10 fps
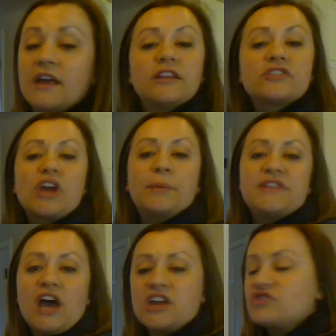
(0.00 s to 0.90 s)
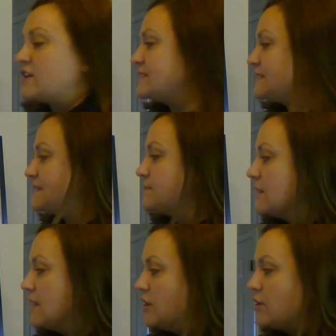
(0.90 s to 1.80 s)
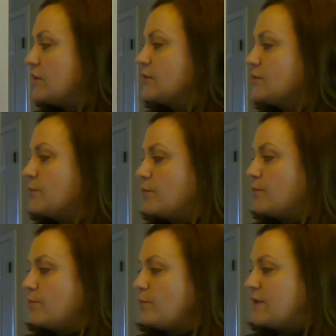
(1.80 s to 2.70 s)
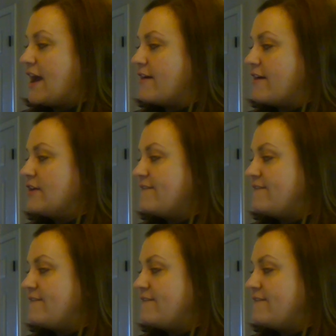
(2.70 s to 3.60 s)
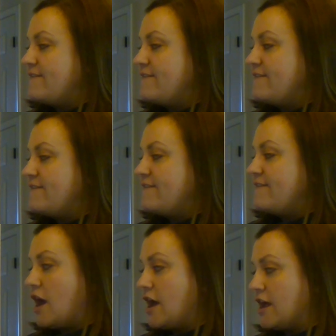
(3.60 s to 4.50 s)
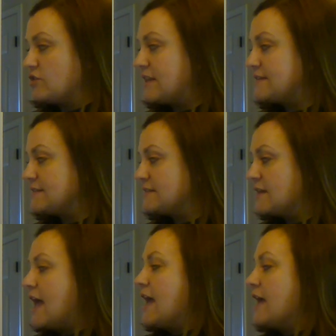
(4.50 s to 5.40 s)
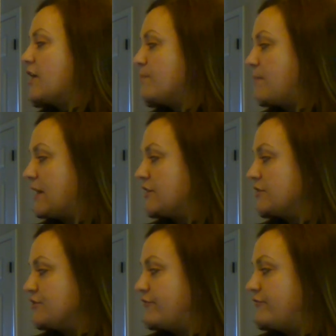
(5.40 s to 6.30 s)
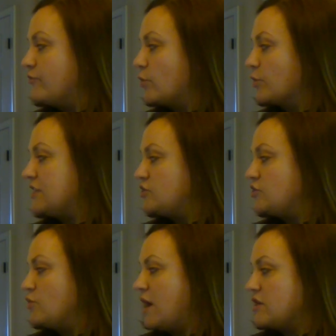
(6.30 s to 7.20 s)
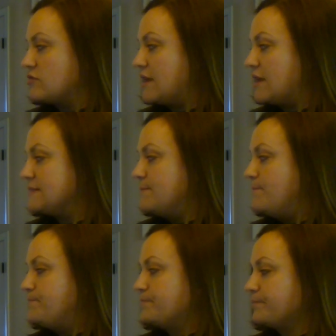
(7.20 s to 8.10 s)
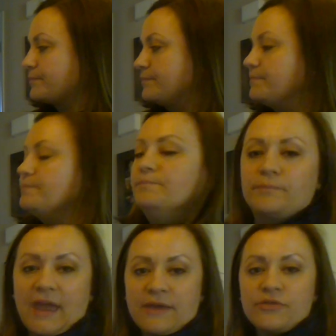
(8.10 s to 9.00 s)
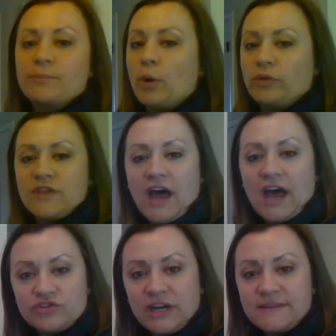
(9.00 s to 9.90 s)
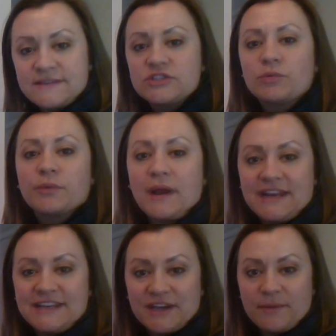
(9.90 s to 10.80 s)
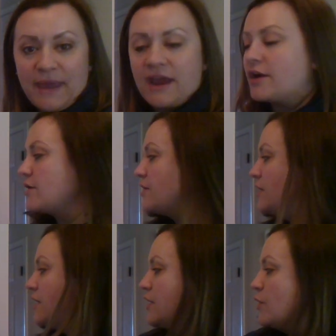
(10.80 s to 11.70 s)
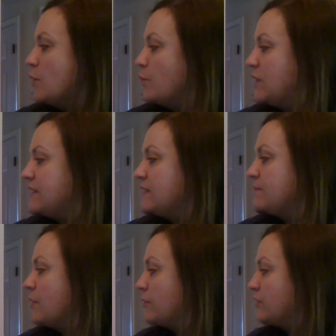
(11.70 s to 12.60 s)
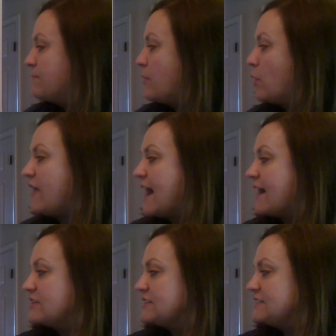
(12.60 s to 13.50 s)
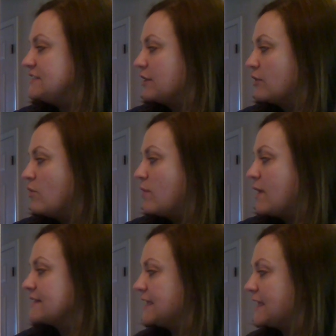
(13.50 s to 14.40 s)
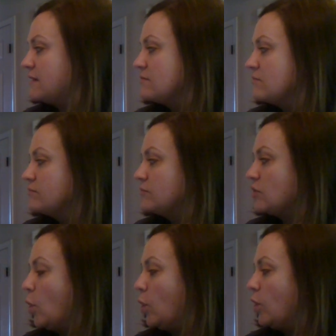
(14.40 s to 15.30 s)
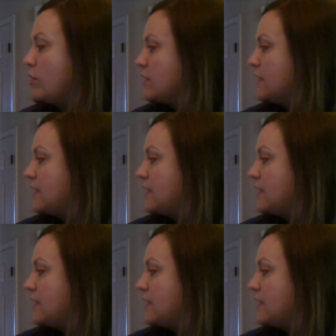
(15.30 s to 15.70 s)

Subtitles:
Let's try one of the hundredths. We have 54 hundredths compared to 42 hundredths. Okay, they're both in the hundredths, so we're ready to compare. They both have 0 as the whole.